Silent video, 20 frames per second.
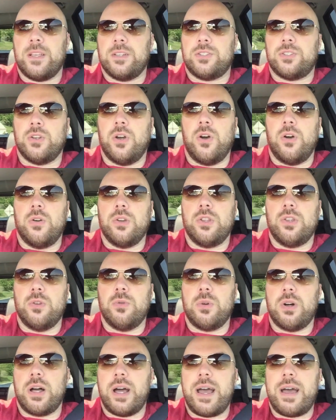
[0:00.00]
So you
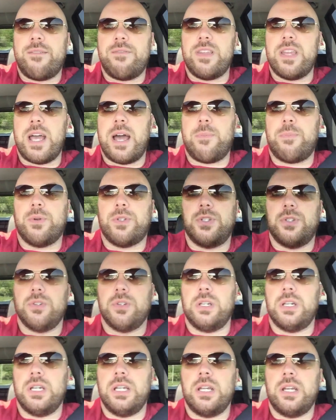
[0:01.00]
will have the
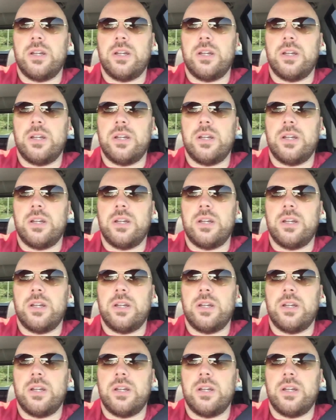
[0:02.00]
opportunity